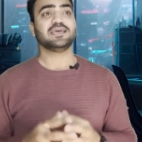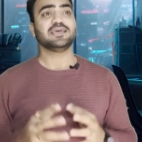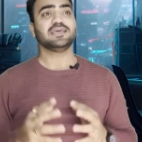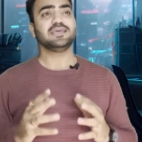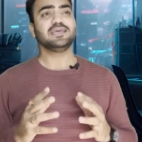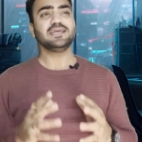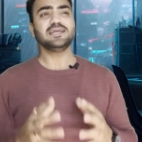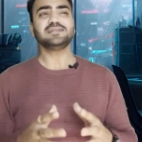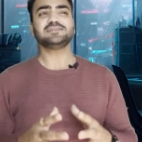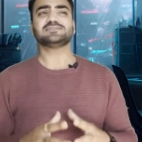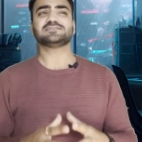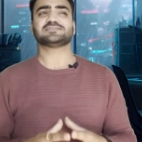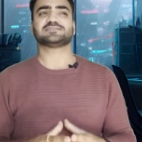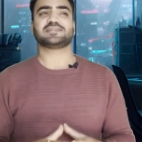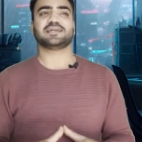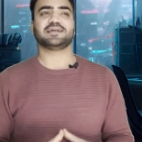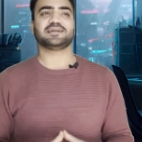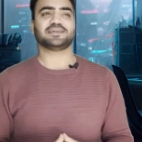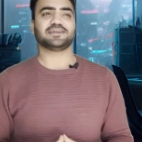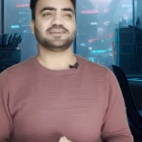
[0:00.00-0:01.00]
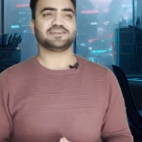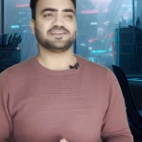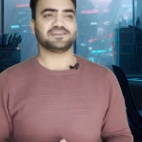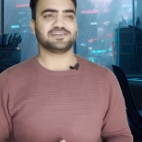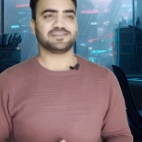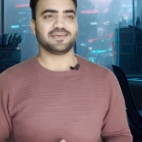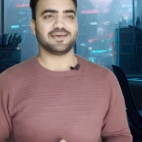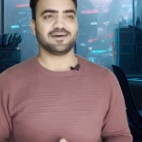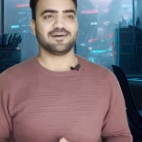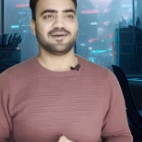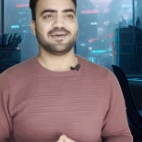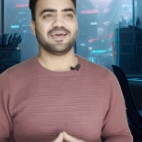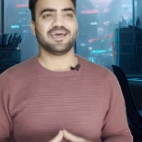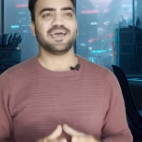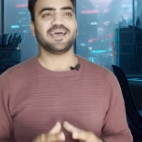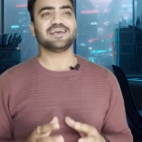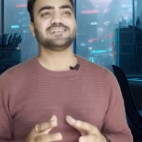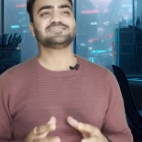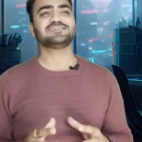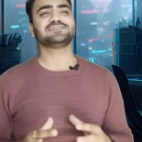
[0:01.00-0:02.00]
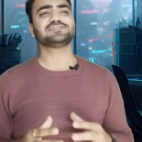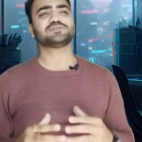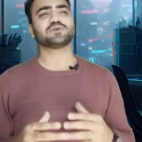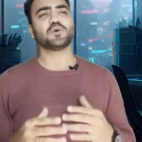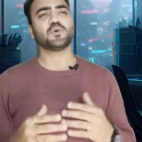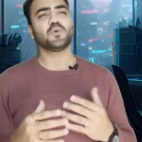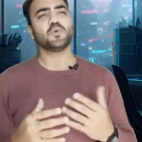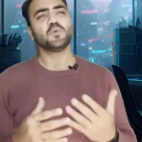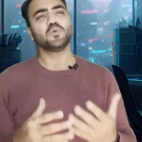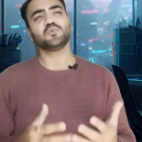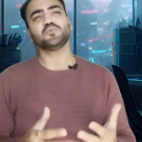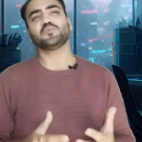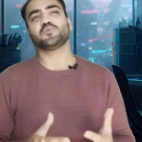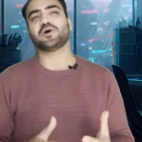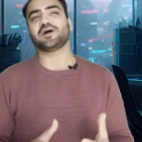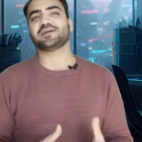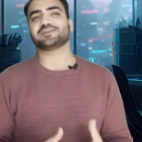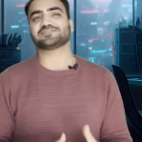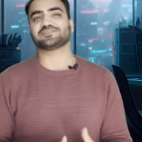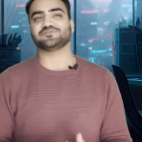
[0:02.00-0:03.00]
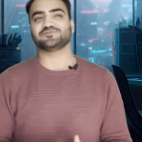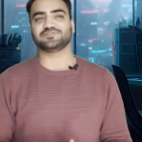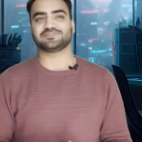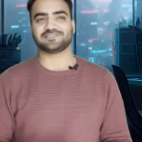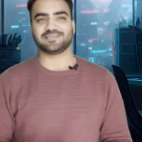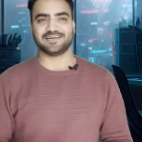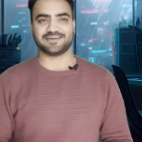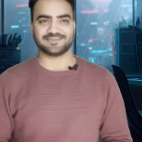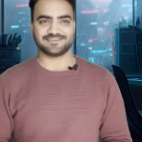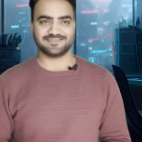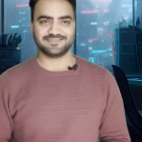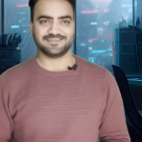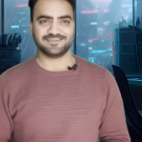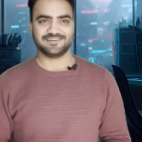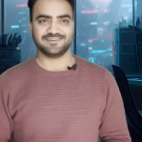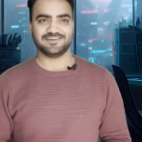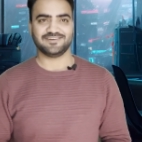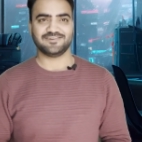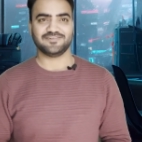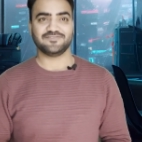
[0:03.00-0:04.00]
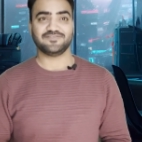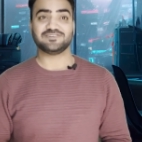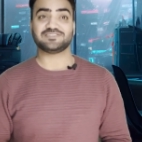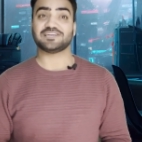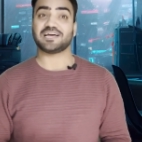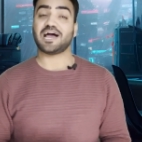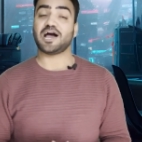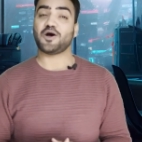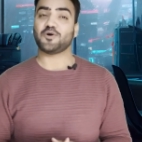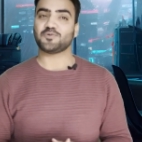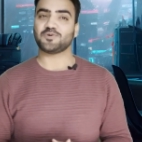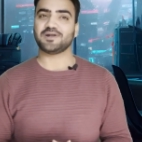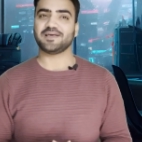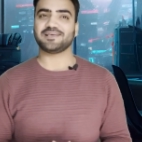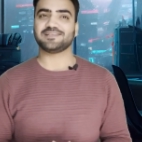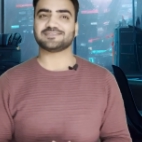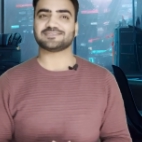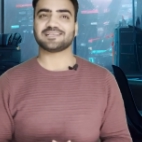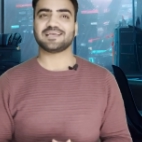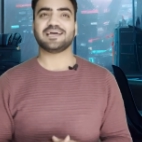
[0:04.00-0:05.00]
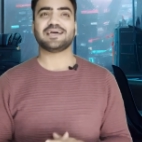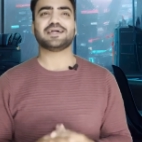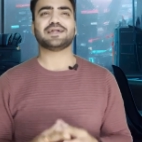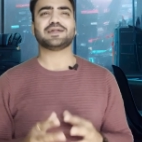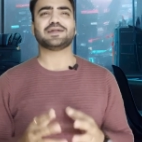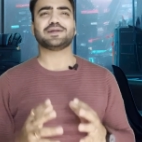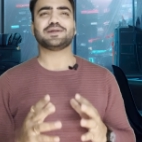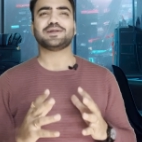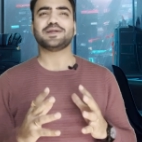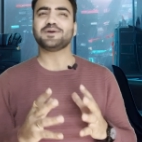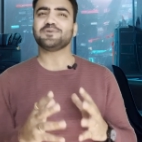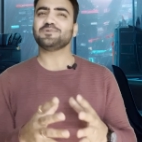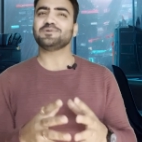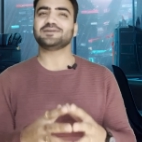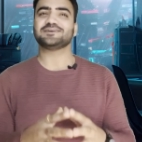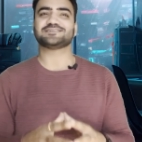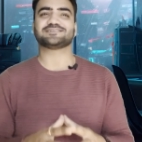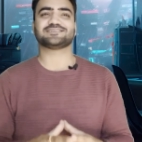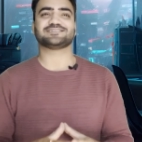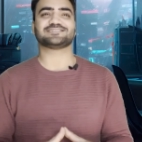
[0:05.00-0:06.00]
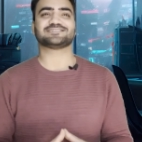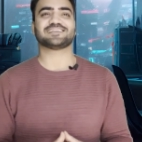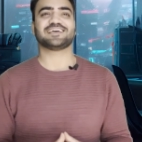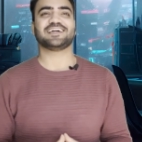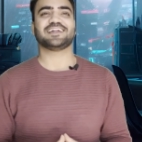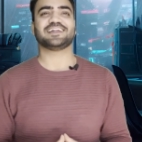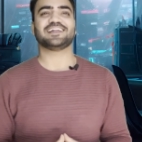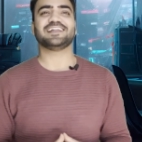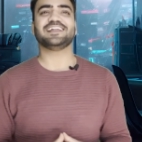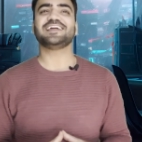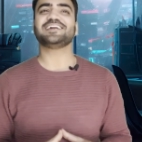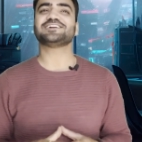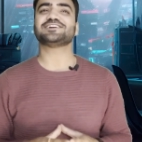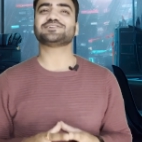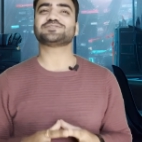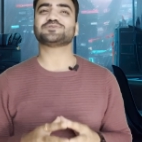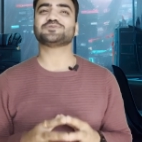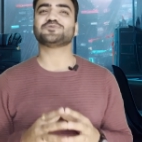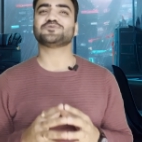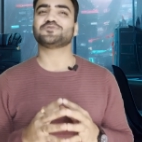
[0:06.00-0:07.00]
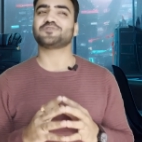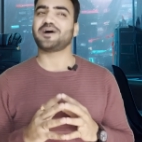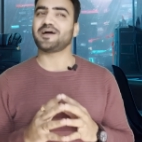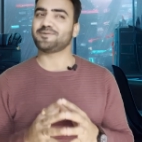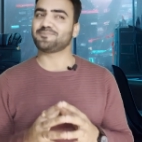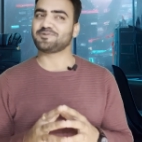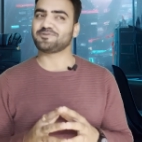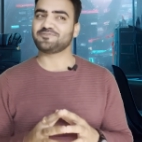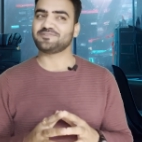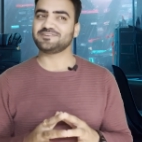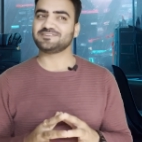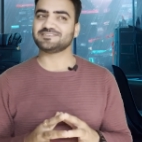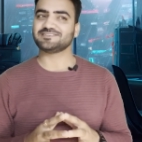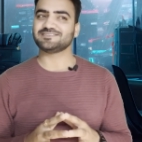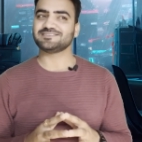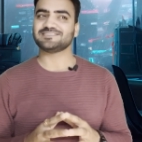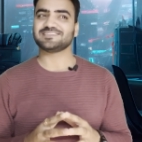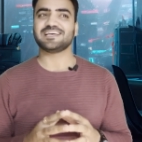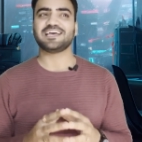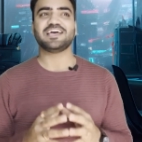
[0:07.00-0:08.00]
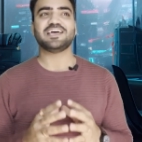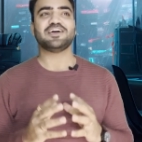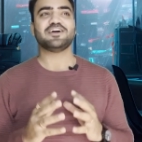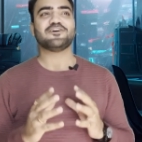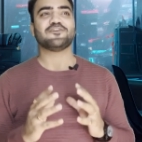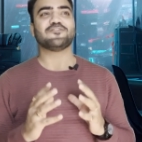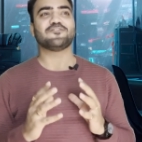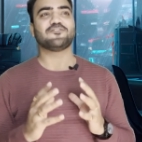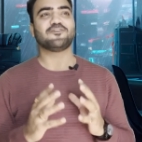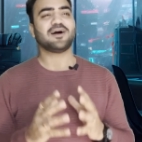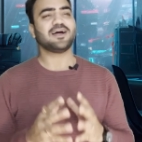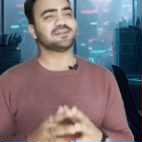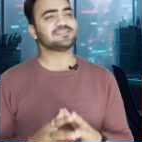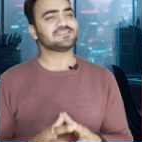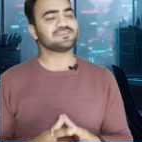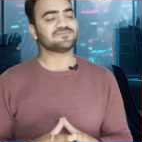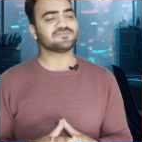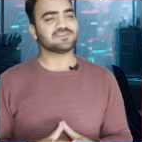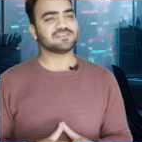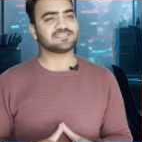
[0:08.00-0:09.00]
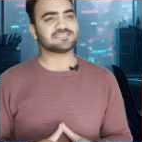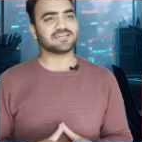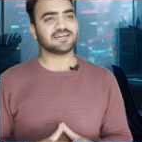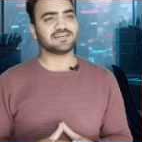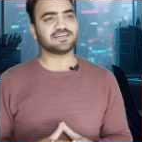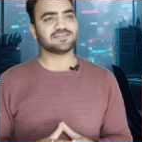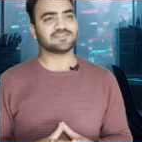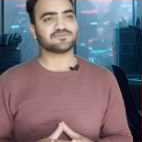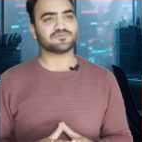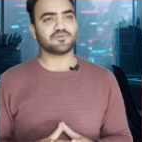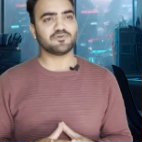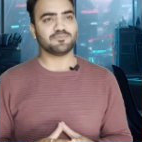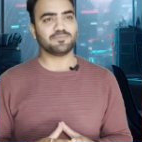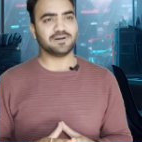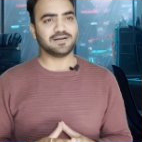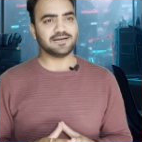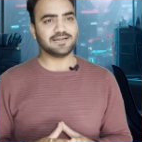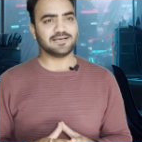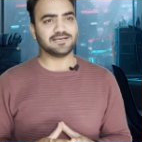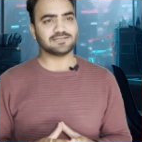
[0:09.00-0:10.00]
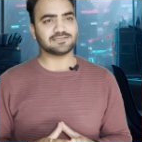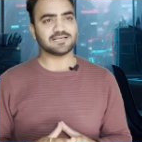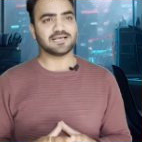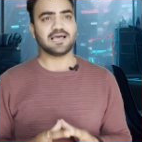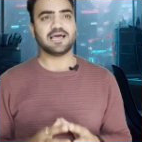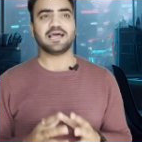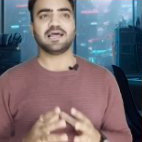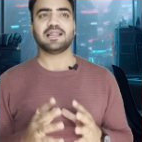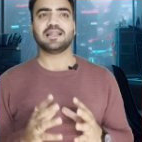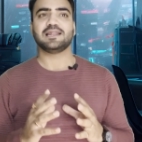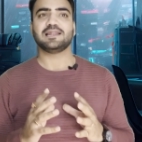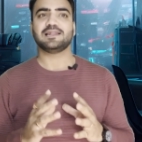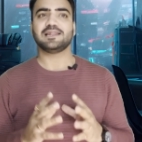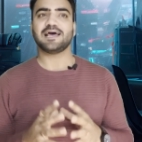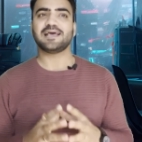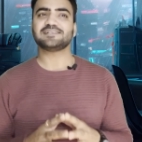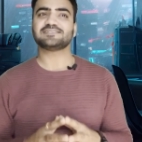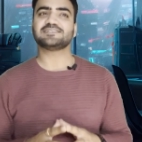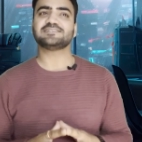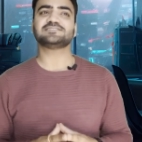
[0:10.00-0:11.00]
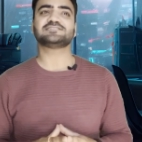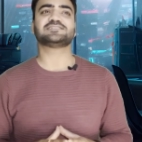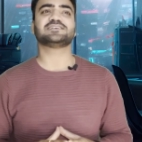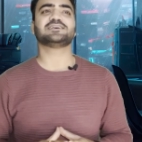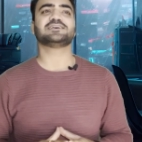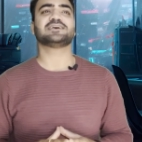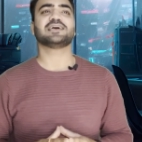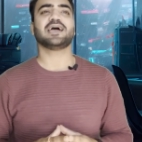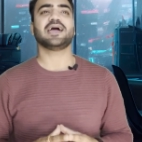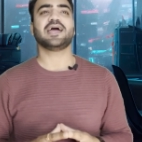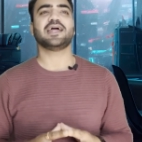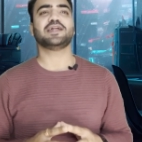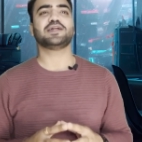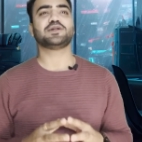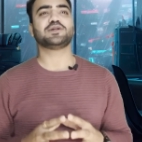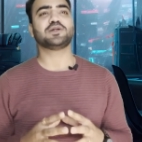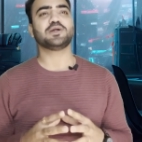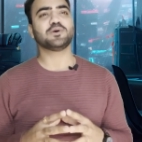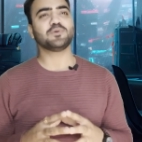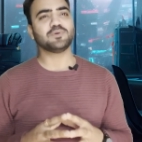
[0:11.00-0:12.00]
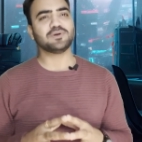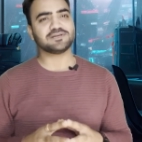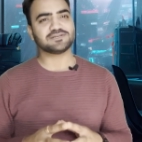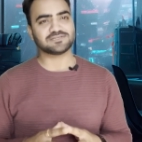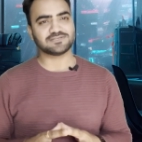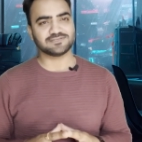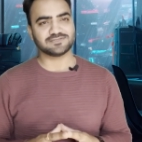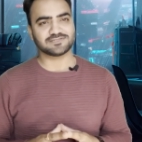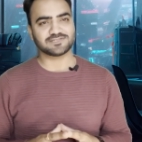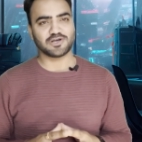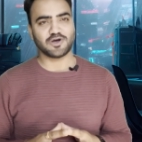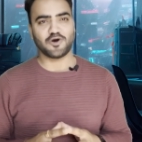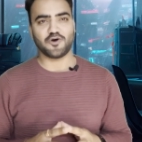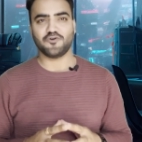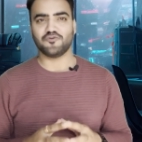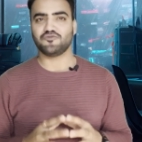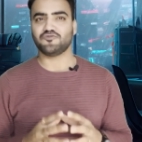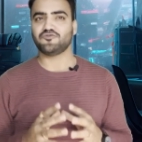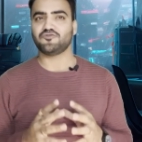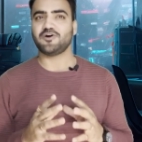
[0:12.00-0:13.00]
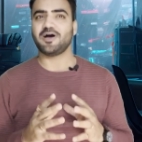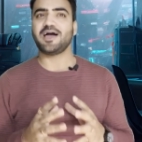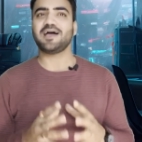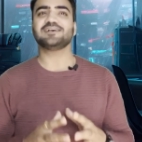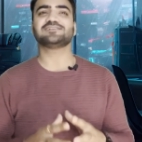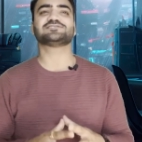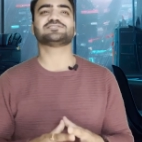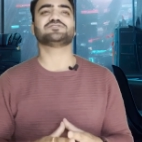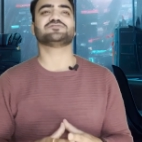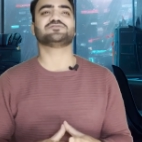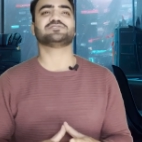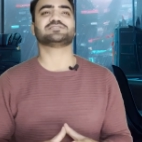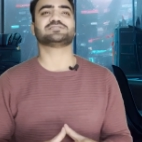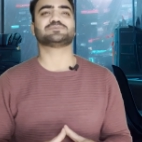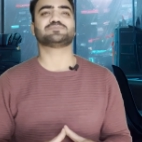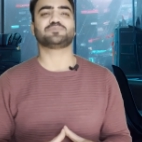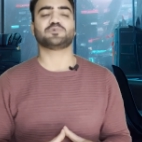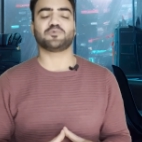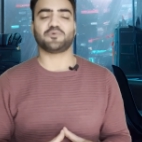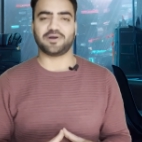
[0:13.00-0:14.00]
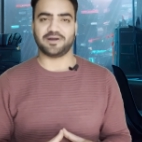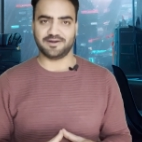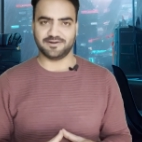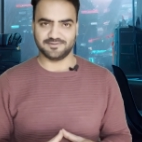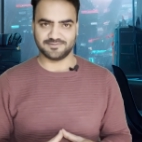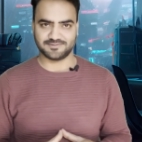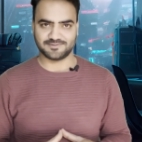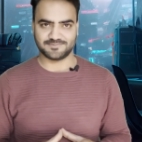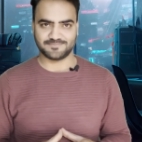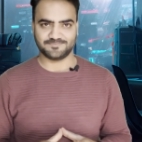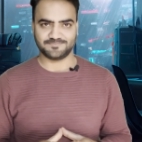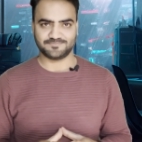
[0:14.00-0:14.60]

Each state in India has its own Fire Service Act, which outlines regulations related to fire prevention, fire safety standards for buildings, licensing and regulations of fire service providers,